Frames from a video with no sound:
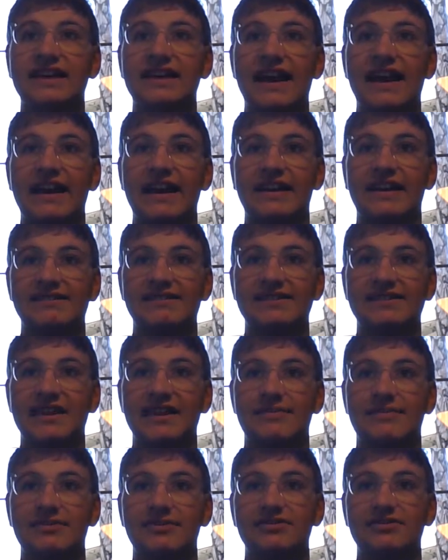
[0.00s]
gang of
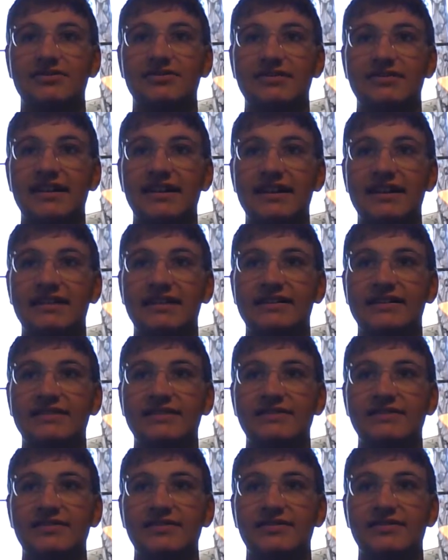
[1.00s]
saber-toothed
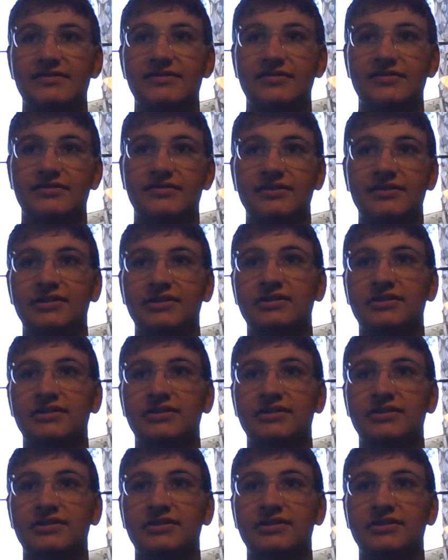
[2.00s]
tigers who